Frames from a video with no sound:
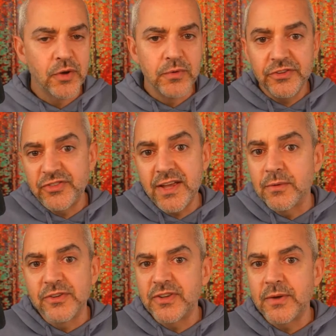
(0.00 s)
we'll see
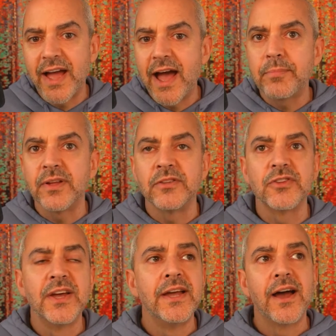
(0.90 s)
what happens.
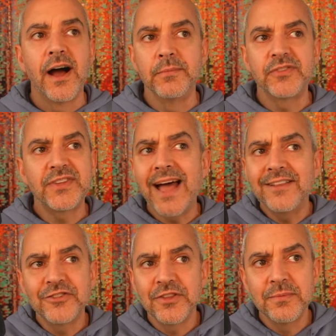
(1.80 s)

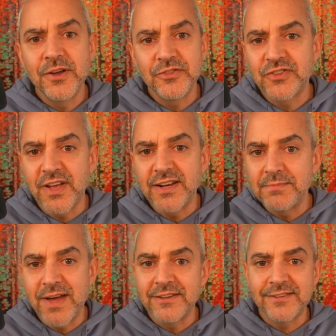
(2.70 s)
Statins are the most studied
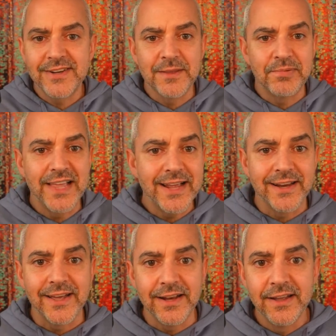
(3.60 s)
medicine on the
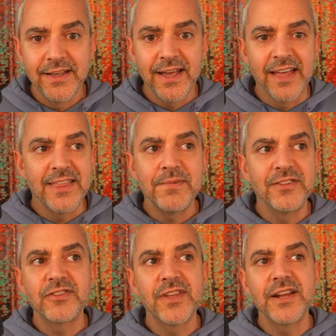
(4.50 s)
planet and they've been
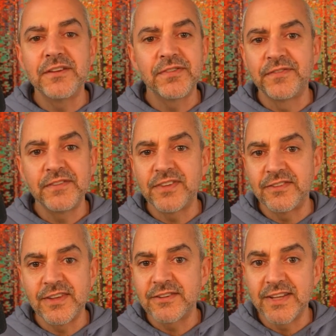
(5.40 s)
studied for
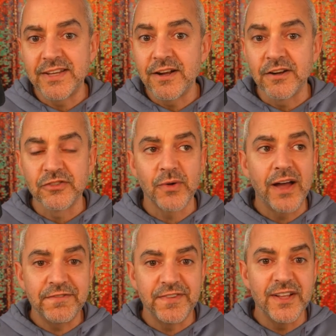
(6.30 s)
50-60 years. So
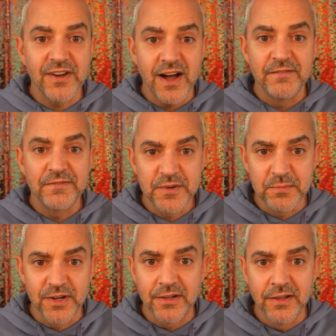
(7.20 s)
I feel
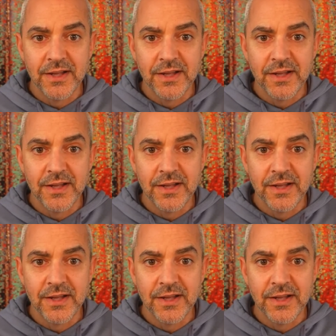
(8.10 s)
comfortable